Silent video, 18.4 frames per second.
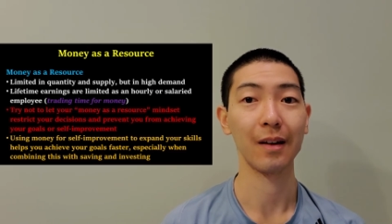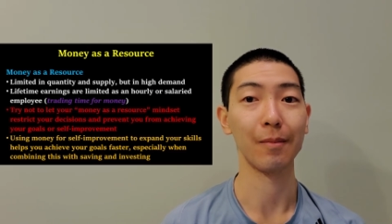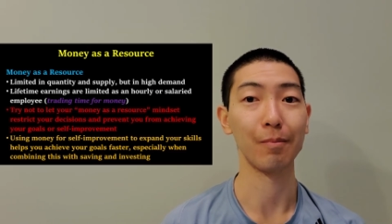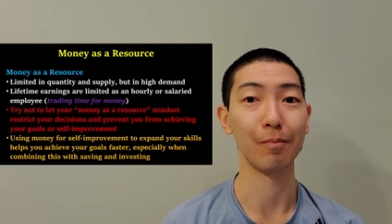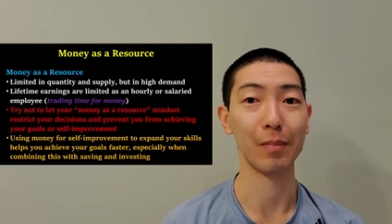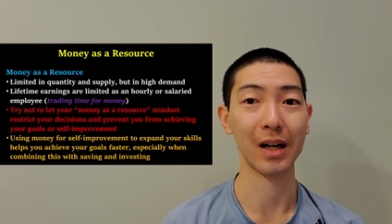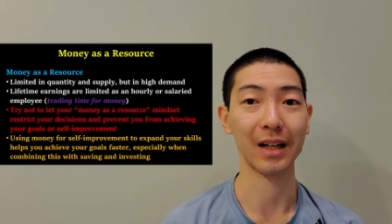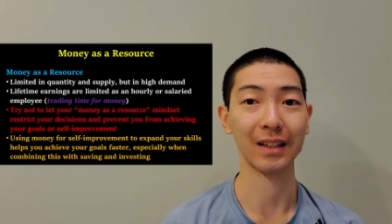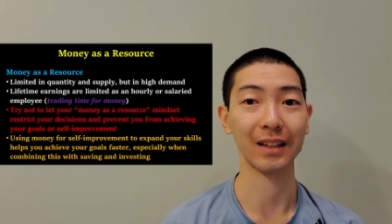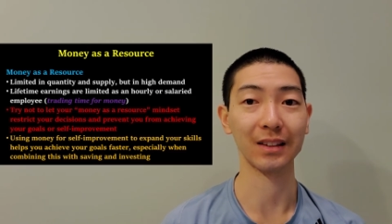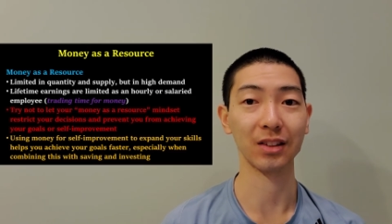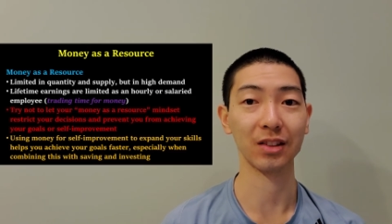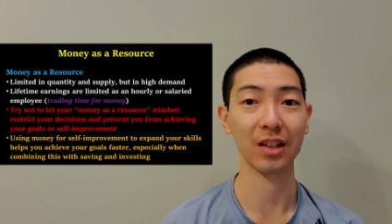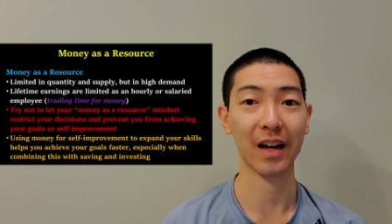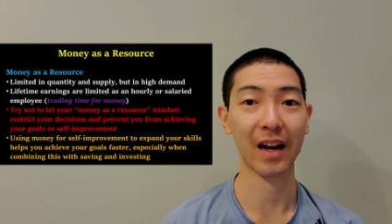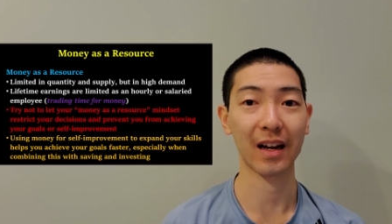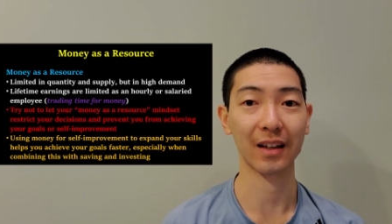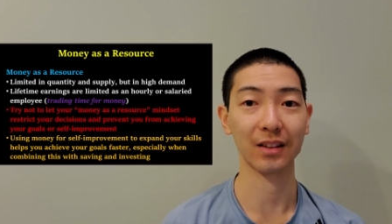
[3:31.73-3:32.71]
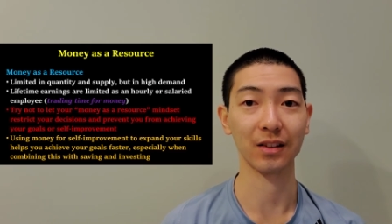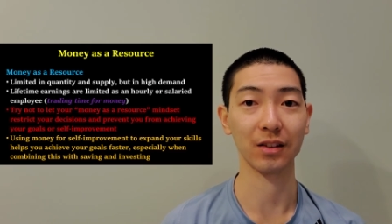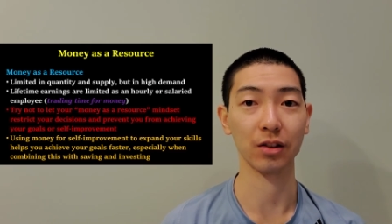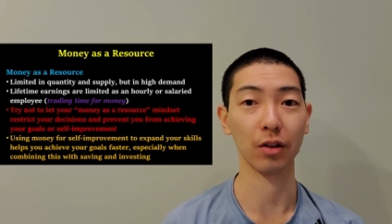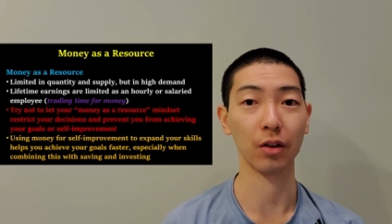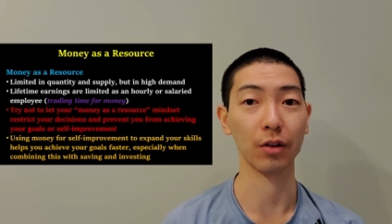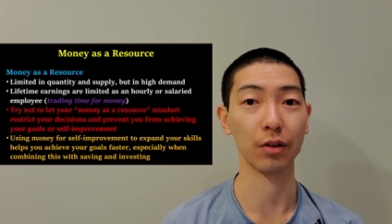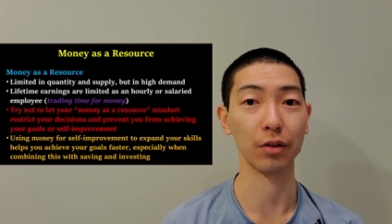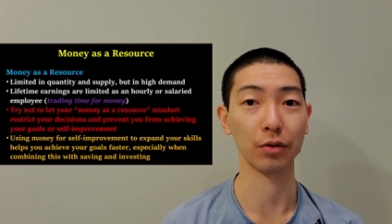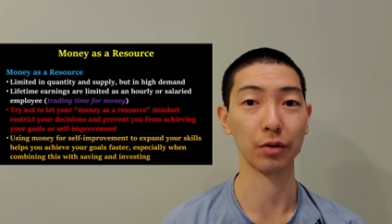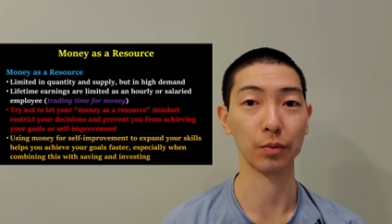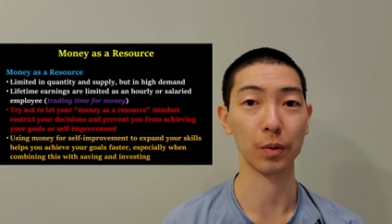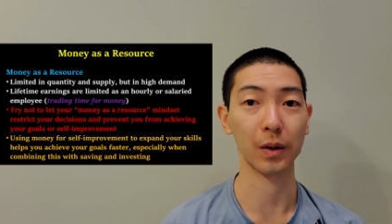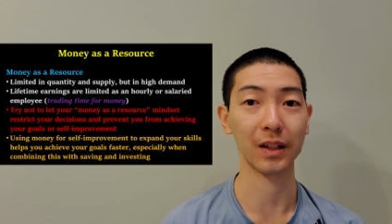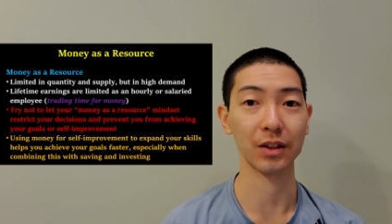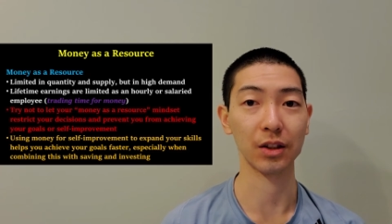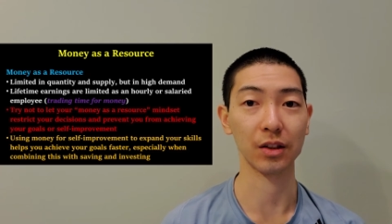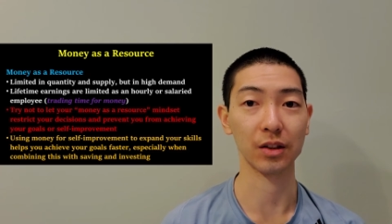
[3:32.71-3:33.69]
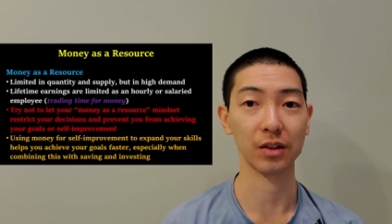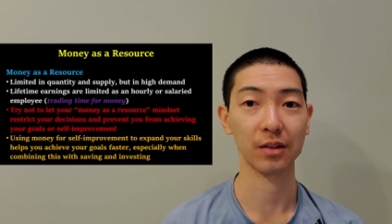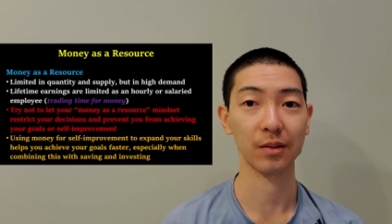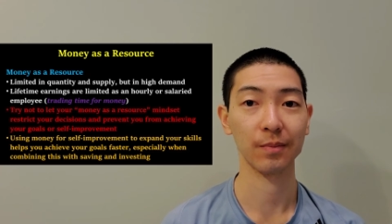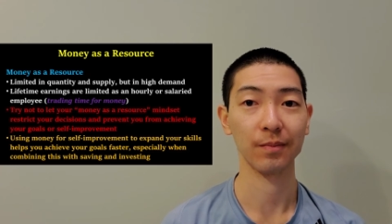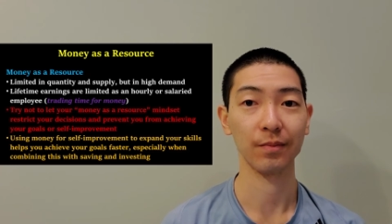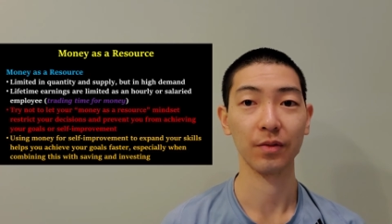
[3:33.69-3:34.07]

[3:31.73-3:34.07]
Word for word: minus taxes on those wages.